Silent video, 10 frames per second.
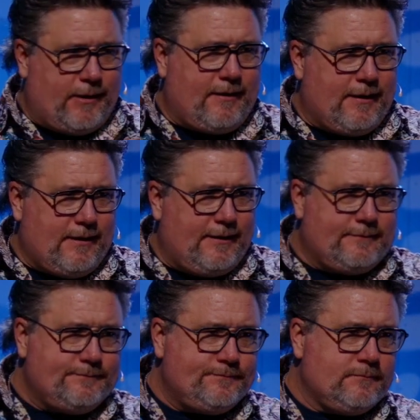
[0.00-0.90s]
familiar, doesn't
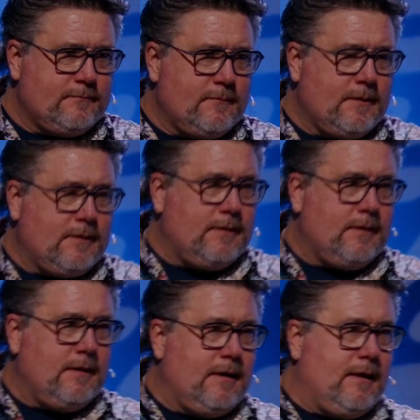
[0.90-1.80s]
he?
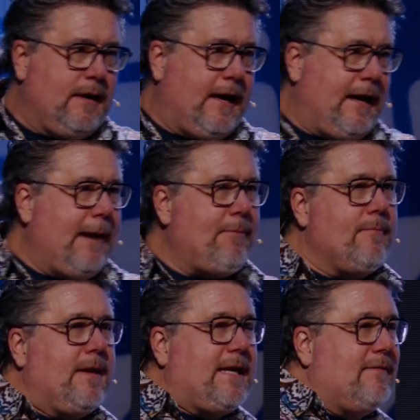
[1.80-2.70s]
And
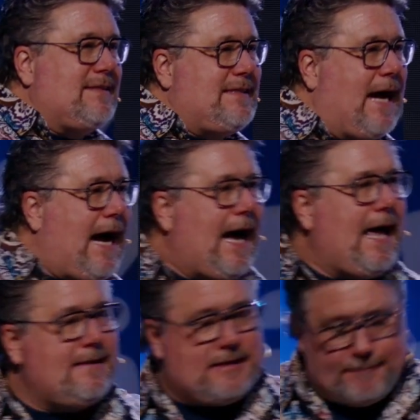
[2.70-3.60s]
Abram gives
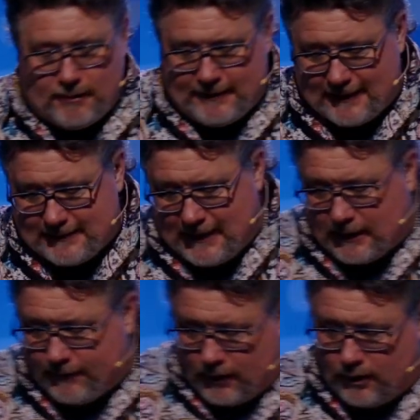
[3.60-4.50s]
tithe to
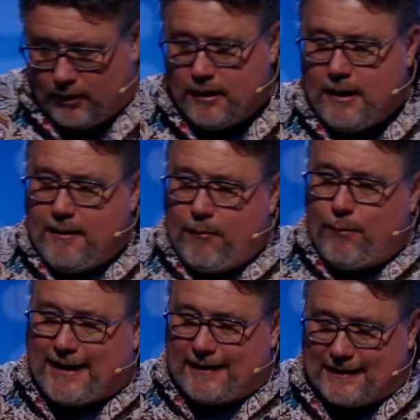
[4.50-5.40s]
Melchizedek of all,
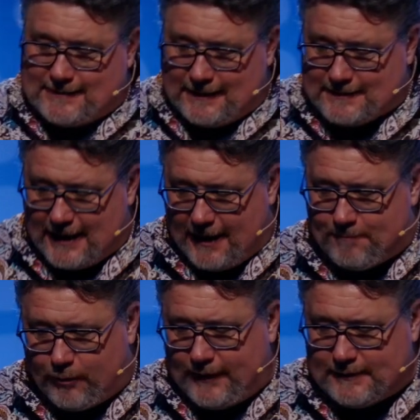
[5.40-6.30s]
recognizing his
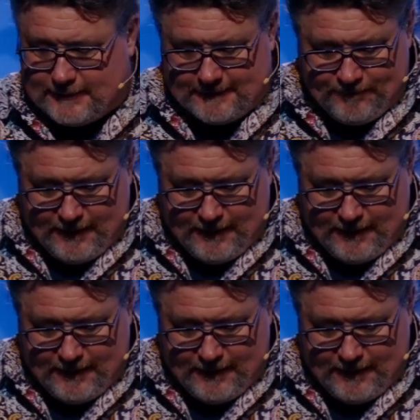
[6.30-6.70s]
high priest.